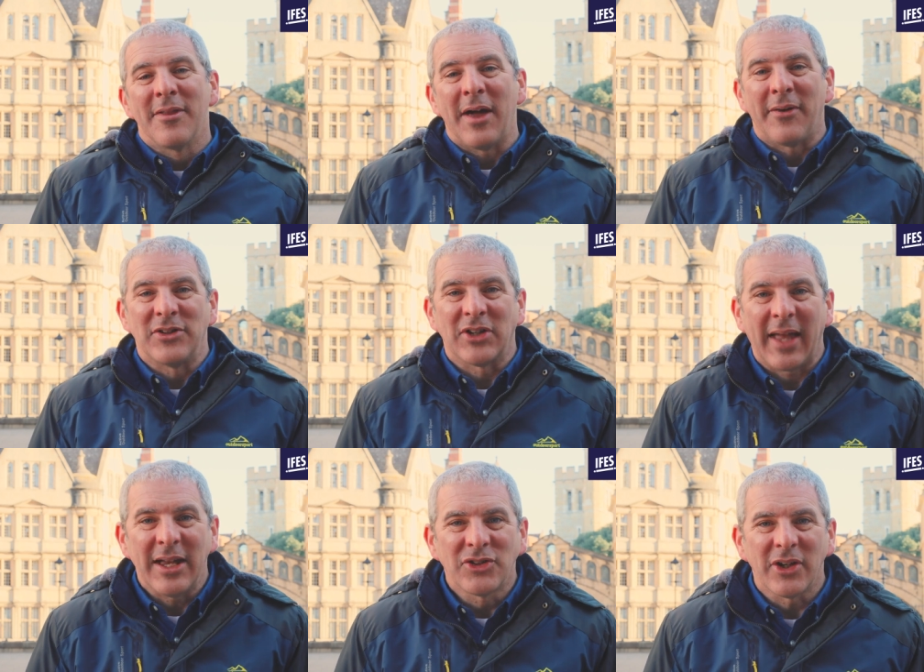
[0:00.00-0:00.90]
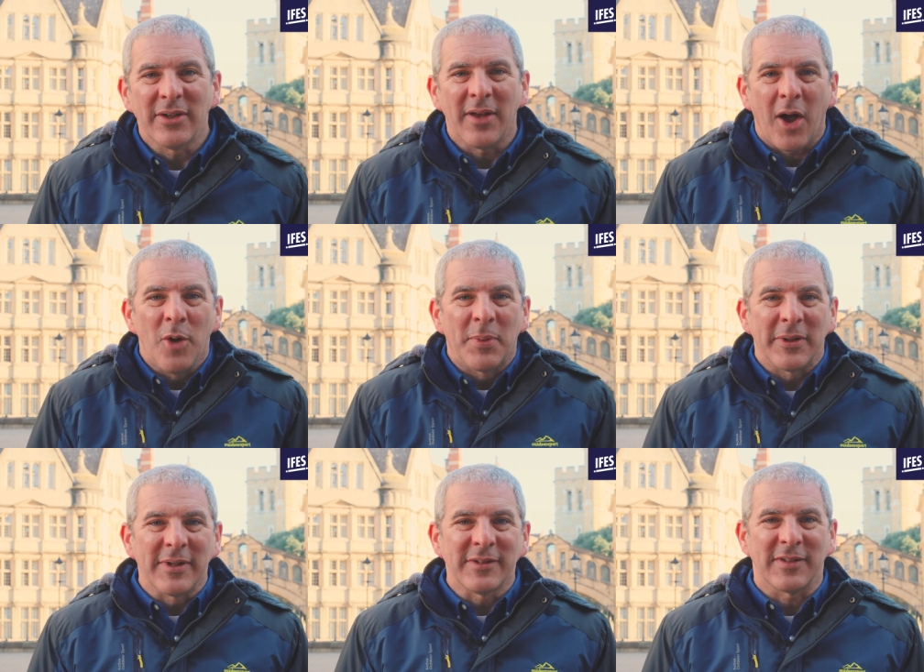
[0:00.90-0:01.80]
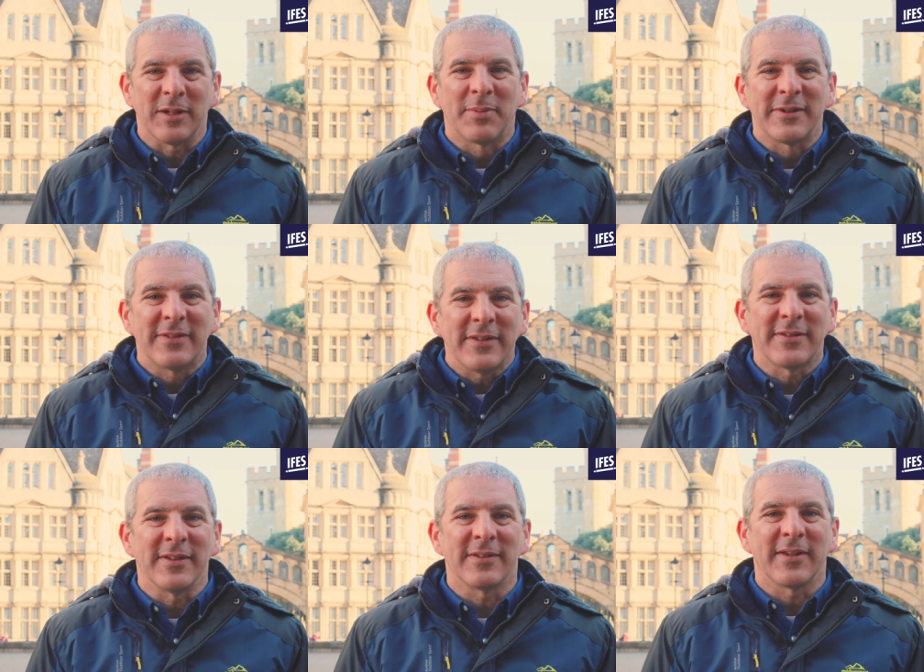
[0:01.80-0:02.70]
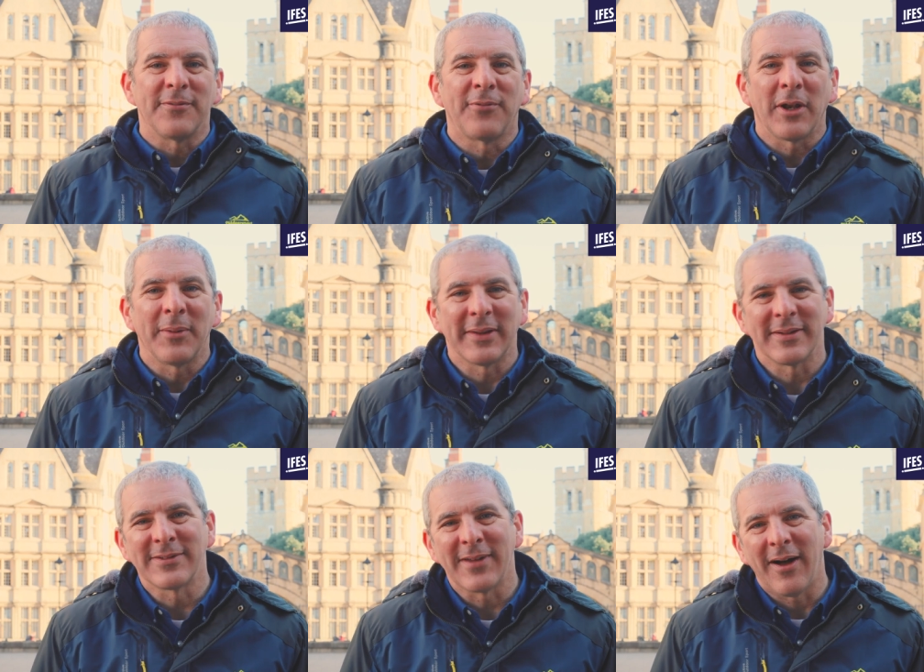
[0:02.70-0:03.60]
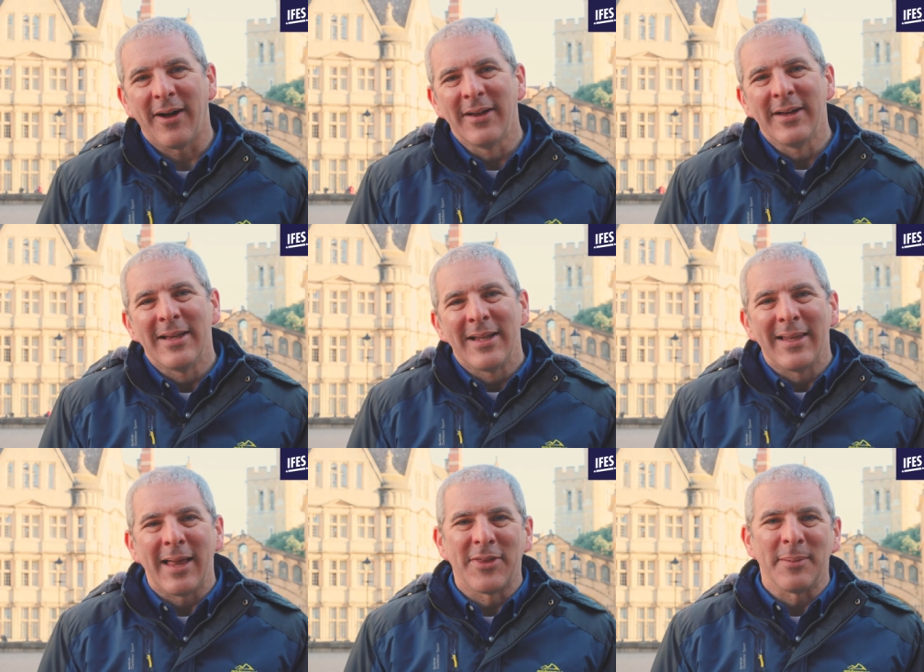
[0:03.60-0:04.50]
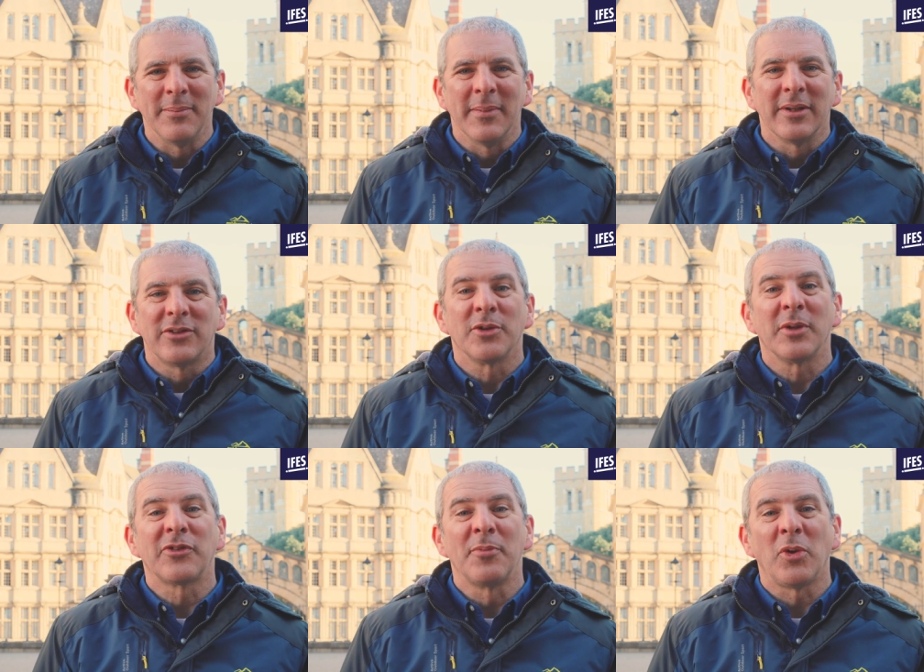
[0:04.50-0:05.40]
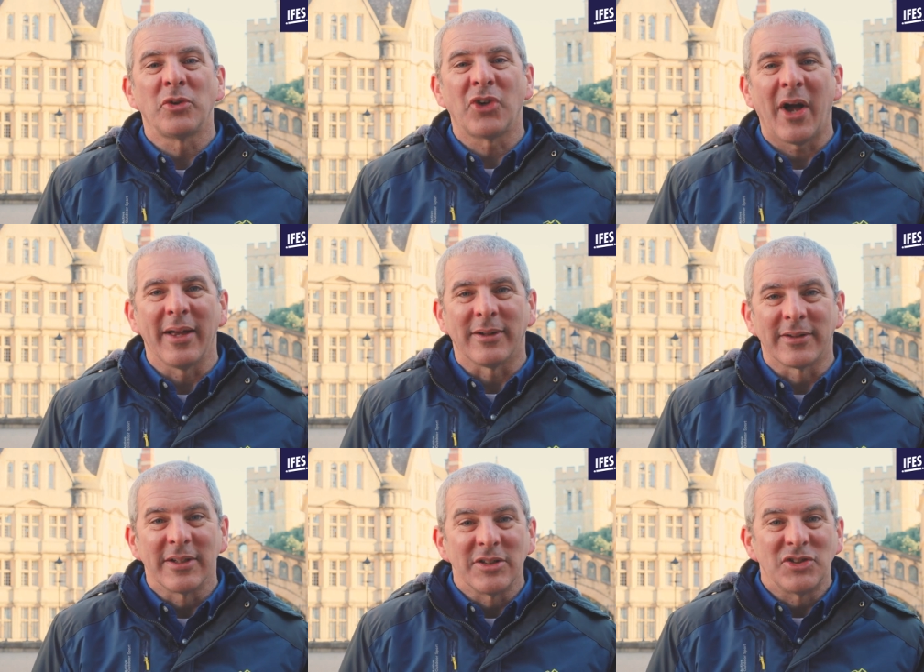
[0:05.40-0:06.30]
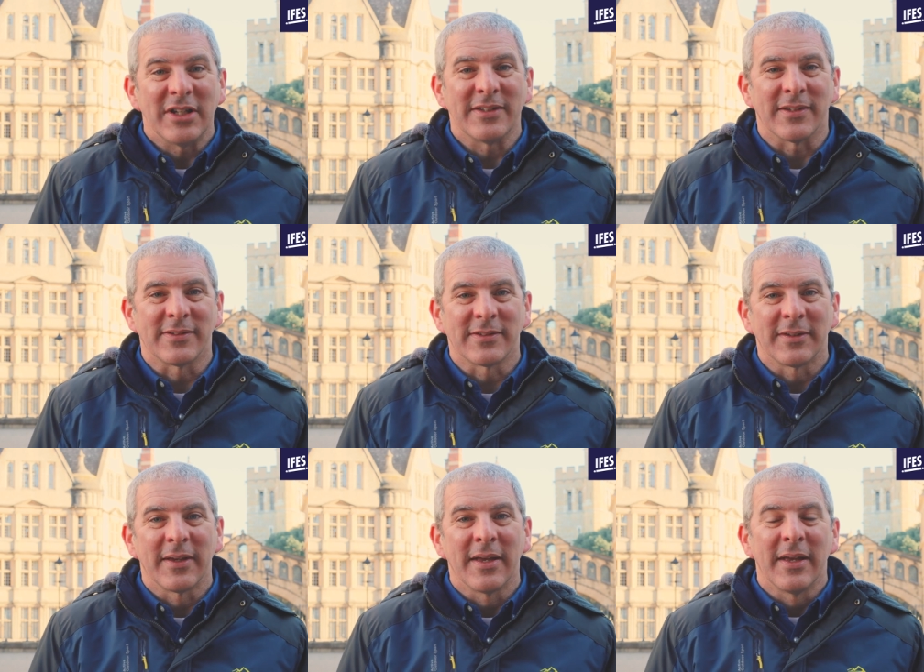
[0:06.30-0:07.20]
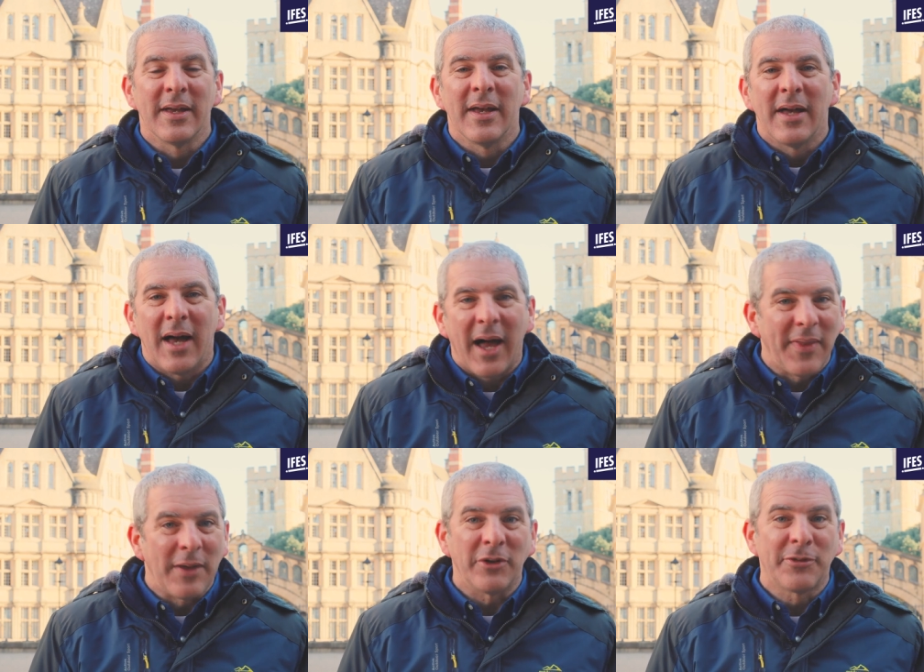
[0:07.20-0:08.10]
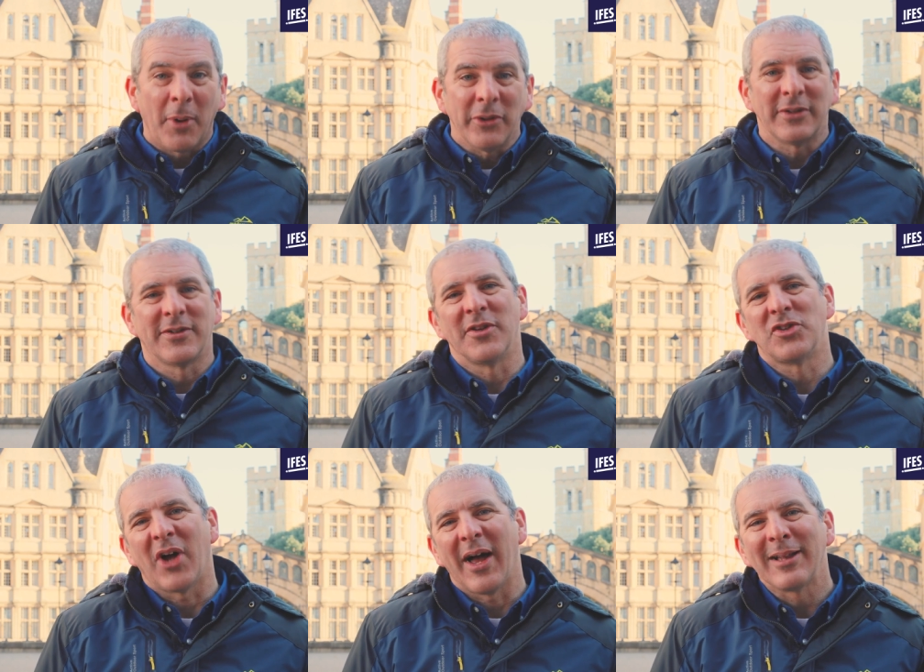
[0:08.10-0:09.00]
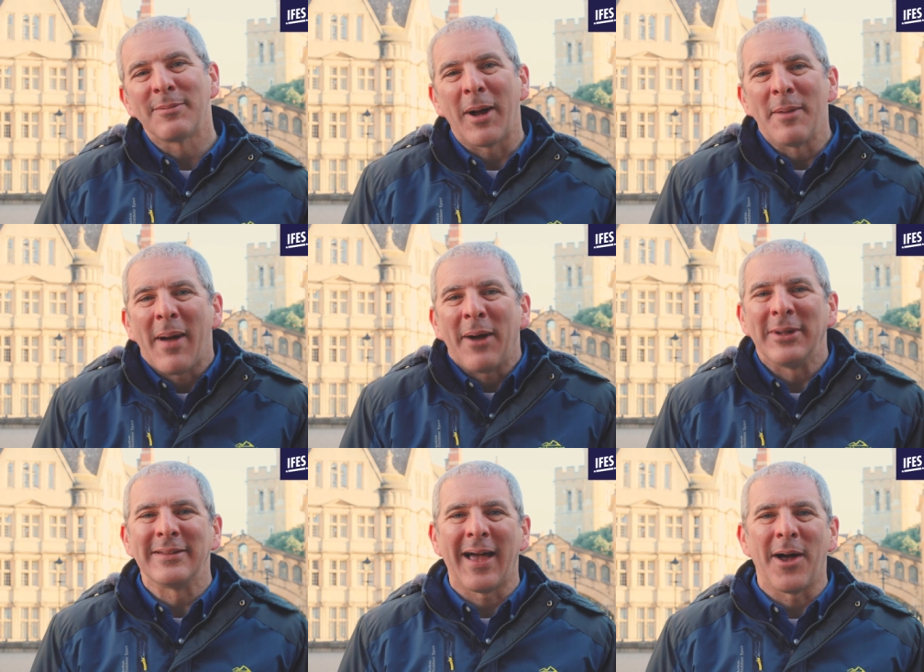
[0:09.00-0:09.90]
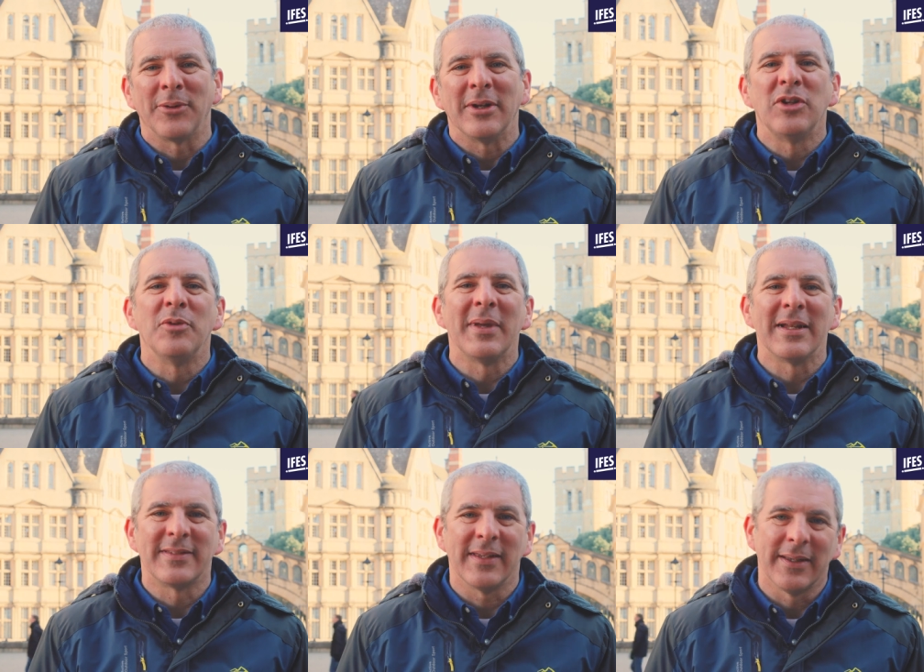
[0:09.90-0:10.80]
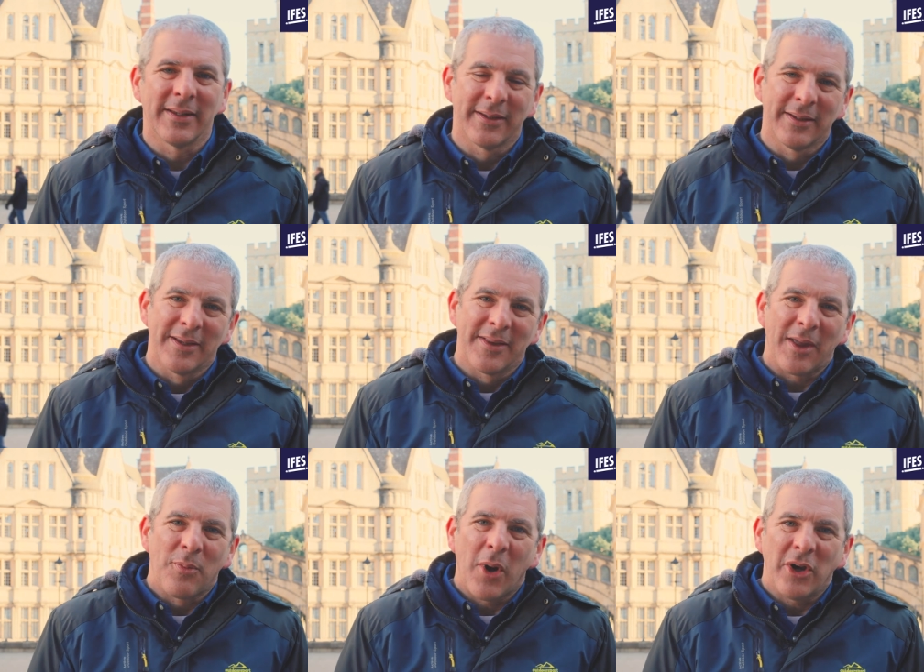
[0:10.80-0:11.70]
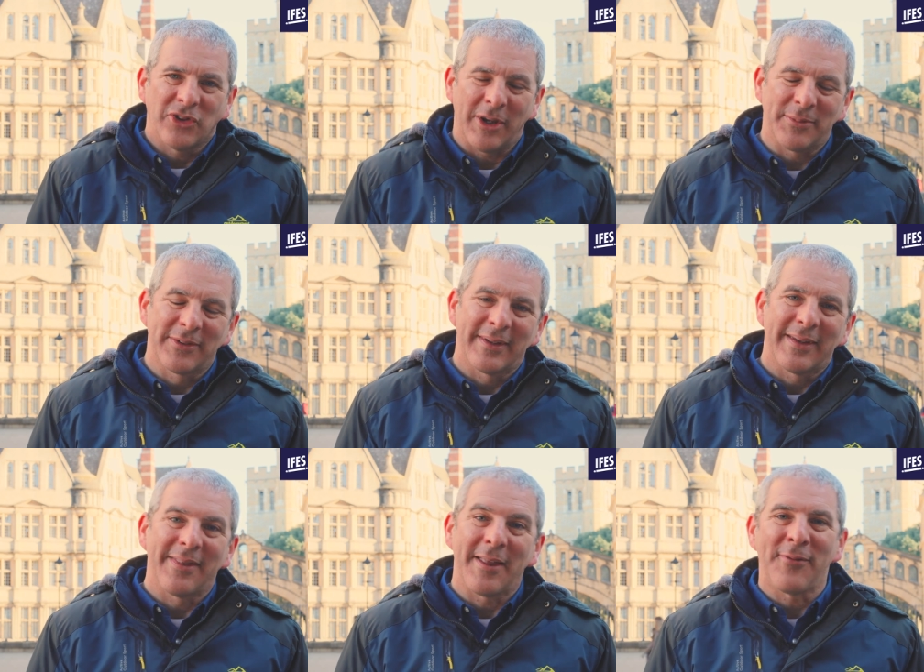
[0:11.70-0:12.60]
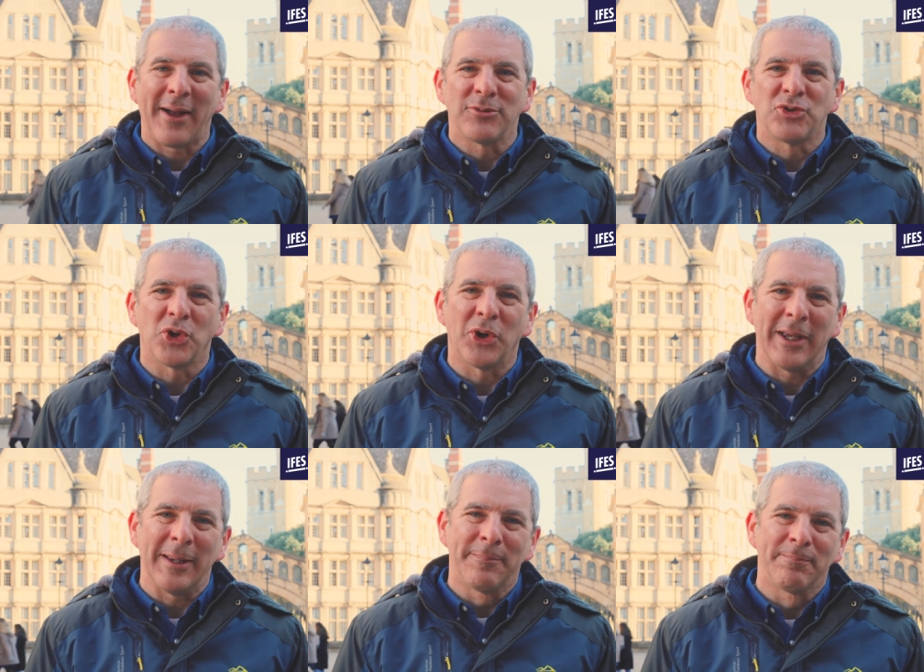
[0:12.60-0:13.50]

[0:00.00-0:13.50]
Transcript: Their education, openness, and persistence in following the star led them to a small child, Jesus. And they responded to the child by bowing down in humility. They worshipped and they found joy.